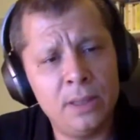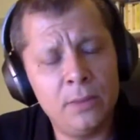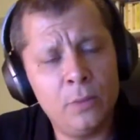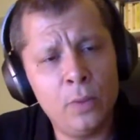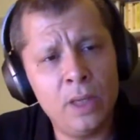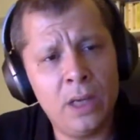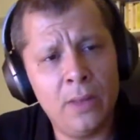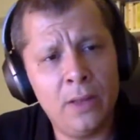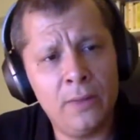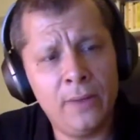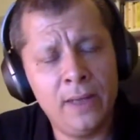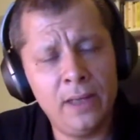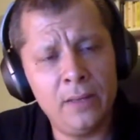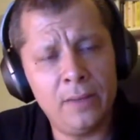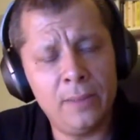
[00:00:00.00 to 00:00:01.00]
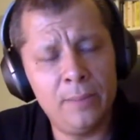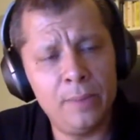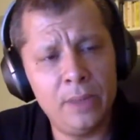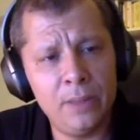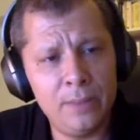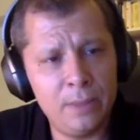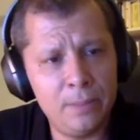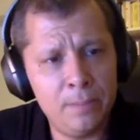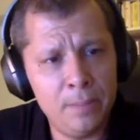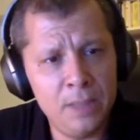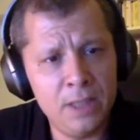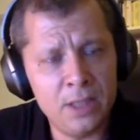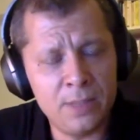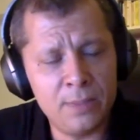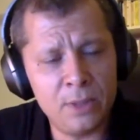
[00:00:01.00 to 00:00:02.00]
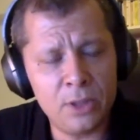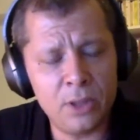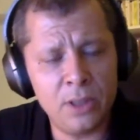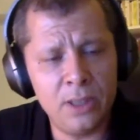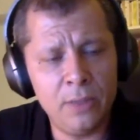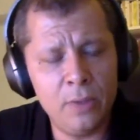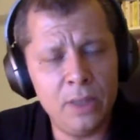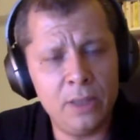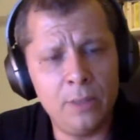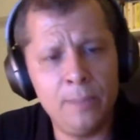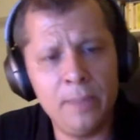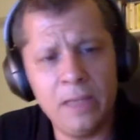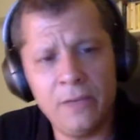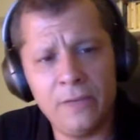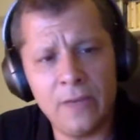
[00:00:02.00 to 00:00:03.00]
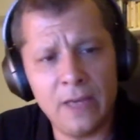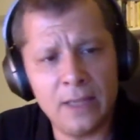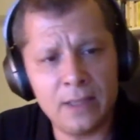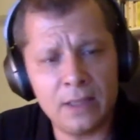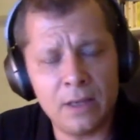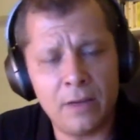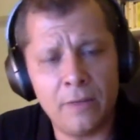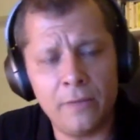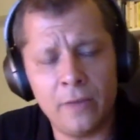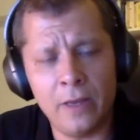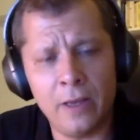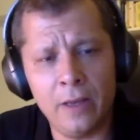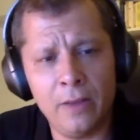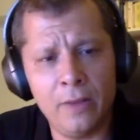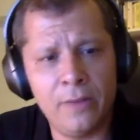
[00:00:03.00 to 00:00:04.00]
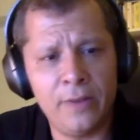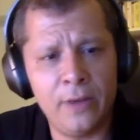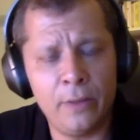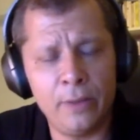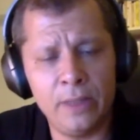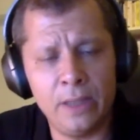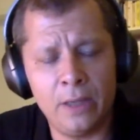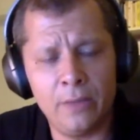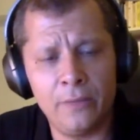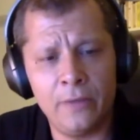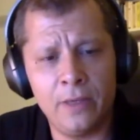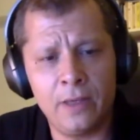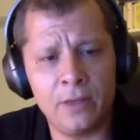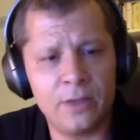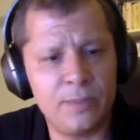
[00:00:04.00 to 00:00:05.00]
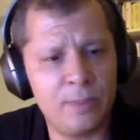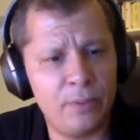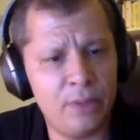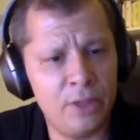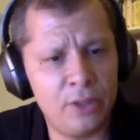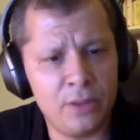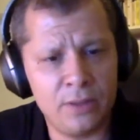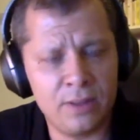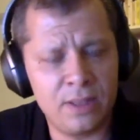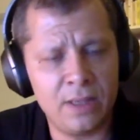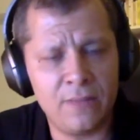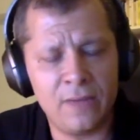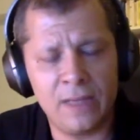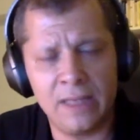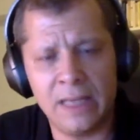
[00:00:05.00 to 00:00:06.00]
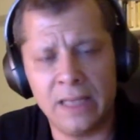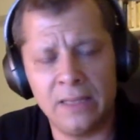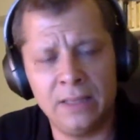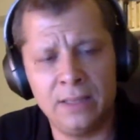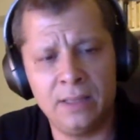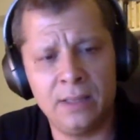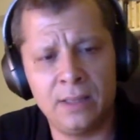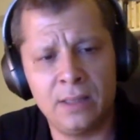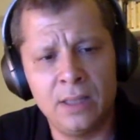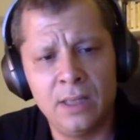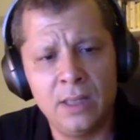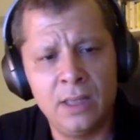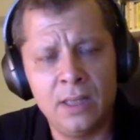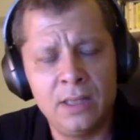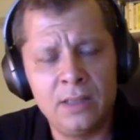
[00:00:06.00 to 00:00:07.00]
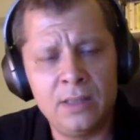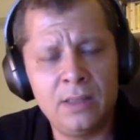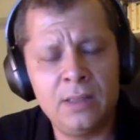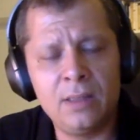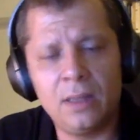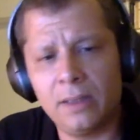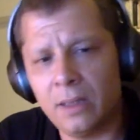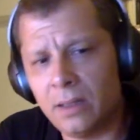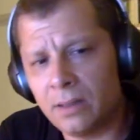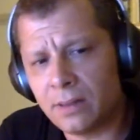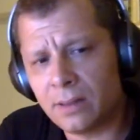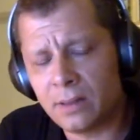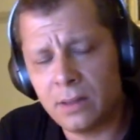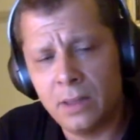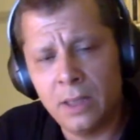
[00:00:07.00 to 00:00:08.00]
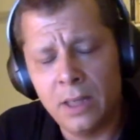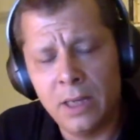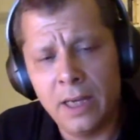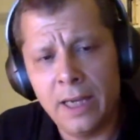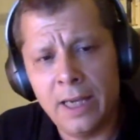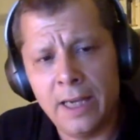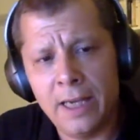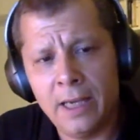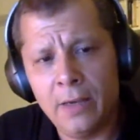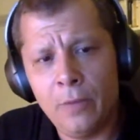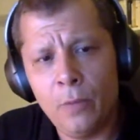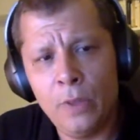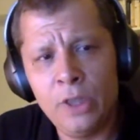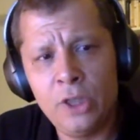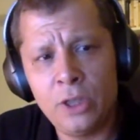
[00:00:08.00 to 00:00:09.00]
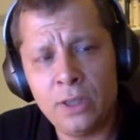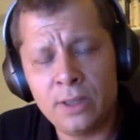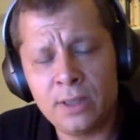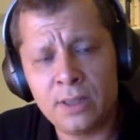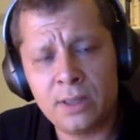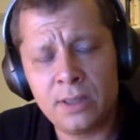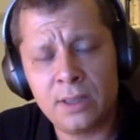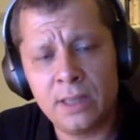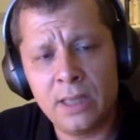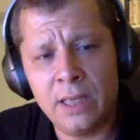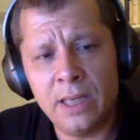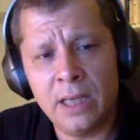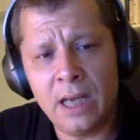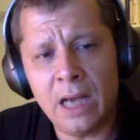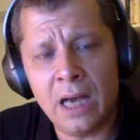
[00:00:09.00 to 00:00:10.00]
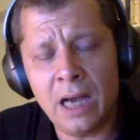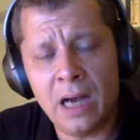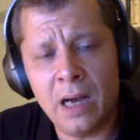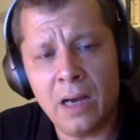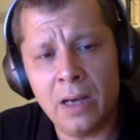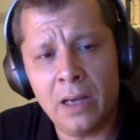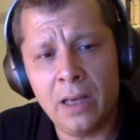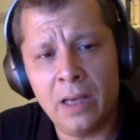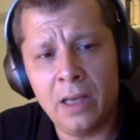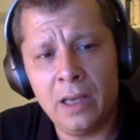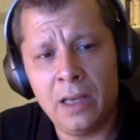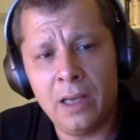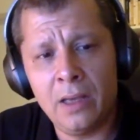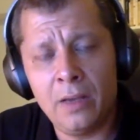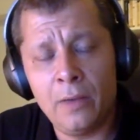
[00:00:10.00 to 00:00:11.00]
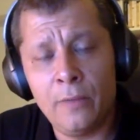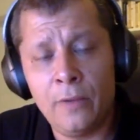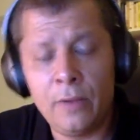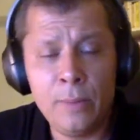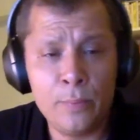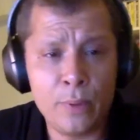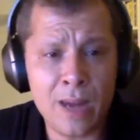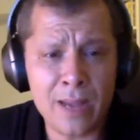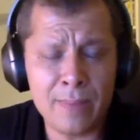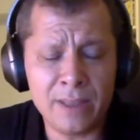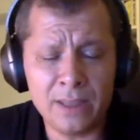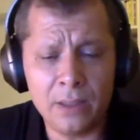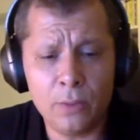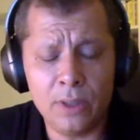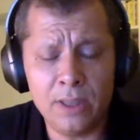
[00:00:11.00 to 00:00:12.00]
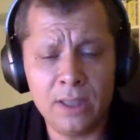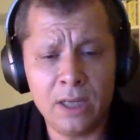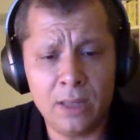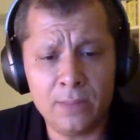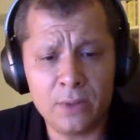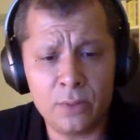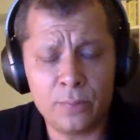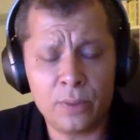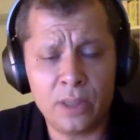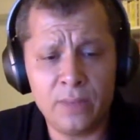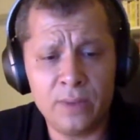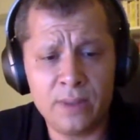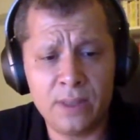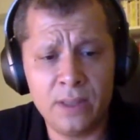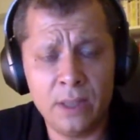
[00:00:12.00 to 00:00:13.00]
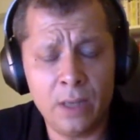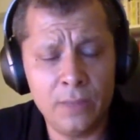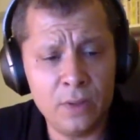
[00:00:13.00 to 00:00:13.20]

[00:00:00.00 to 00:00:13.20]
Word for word: I mean, we are not here at Beam, and me especially, we are not big fans of the theory of conspiration, stuff like that. This is not us. We just are very pragmatic when it comes to privacy.